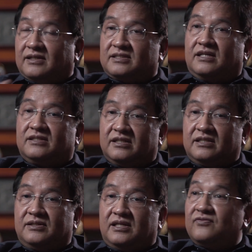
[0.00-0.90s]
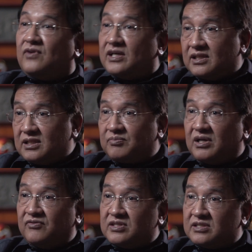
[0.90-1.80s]
essentially inviting the
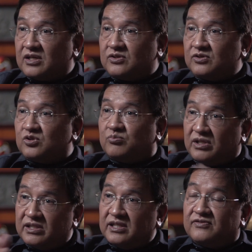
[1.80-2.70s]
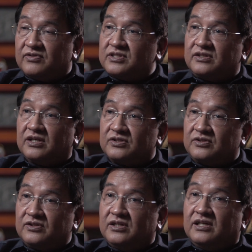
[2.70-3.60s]
private sector to build the
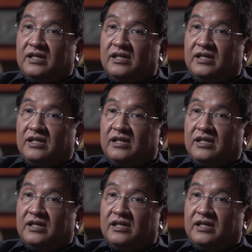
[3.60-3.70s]
infrastructure,